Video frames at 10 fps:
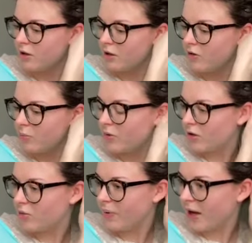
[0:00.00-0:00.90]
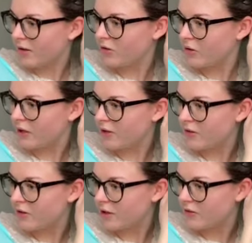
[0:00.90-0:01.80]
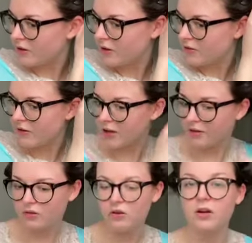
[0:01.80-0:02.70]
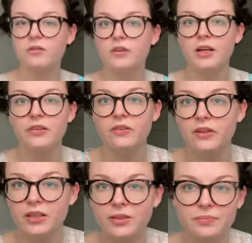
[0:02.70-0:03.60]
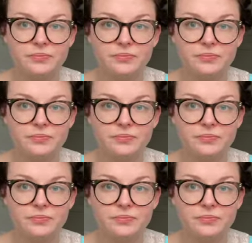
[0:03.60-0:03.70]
is pinned back so that it stays inside the scarf nicely.